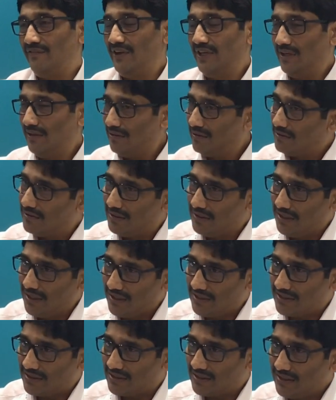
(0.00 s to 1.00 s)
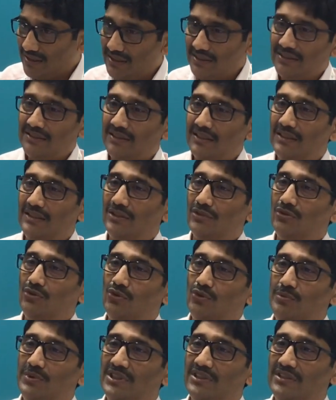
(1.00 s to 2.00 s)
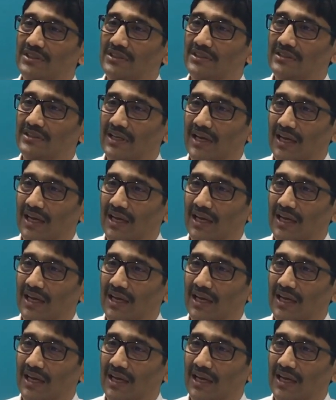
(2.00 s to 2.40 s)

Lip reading: I feel it's easier to do business,